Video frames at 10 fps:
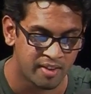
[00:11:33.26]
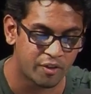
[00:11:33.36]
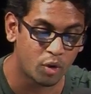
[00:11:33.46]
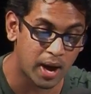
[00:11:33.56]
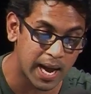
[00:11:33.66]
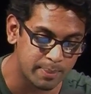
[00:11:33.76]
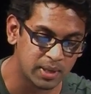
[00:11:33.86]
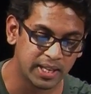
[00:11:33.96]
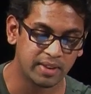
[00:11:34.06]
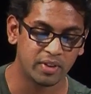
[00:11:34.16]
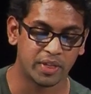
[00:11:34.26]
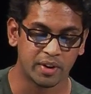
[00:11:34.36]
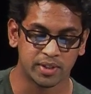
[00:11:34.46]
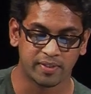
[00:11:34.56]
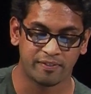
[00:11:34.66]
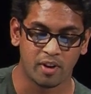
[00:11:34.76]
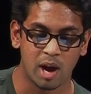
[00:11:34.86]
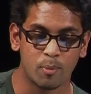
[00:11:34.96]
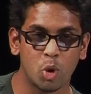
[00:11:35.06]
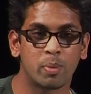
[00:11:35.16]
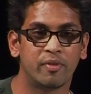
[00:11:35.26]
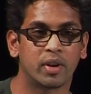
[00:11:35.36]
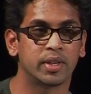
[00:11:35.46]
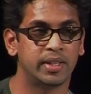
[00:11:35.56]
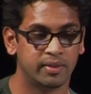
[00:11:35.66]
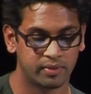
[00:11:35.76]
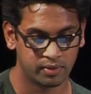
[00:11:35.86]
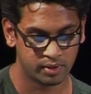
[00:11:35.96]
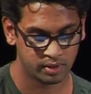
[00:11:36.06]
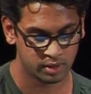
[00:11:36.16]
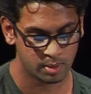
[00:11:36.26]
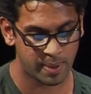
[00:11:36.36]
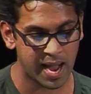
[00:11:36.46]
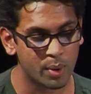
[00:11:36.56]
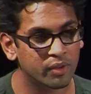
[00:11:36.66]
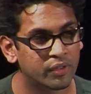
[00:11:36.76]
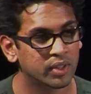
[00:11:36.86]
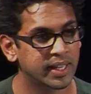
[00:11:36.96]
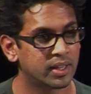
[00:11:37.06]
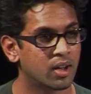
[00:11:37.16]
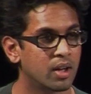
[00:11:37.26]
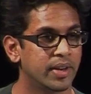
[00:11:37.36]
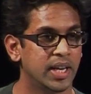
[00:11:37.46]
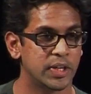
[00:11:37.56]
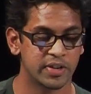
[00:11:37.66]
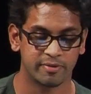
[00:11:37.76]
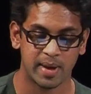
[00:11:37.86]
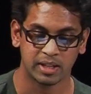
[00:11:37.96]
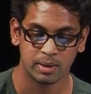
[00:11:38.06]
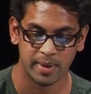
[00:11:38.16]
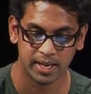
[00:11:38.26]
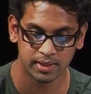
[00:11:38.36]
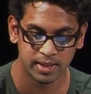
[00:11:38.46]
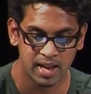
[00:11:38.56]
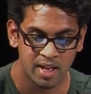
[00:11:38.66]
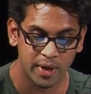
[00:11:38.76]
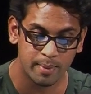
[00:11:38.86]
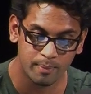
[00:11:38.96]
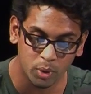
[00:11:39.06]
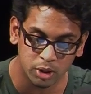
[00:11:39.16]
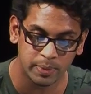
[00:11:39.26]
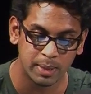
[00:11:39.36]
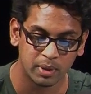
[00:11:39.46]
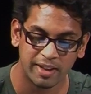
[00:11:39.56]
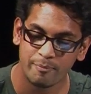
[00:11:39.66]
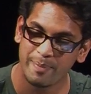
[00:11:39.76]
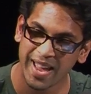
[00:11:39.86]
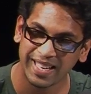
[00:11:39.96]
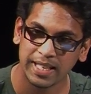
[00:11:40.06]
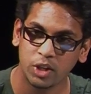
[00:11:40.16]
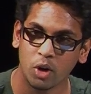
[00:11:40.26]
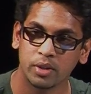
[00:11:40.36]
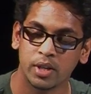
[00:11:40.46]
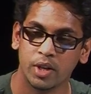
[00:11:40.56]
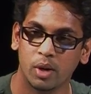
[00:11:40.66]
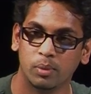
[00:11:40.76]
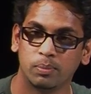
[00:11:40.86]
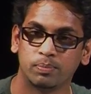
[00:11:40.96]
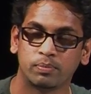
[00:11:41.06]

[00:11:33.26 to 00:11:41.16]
For I believe there is a far more provocative, powerful incarnation of Malcolm X that most people have barely gotten to know.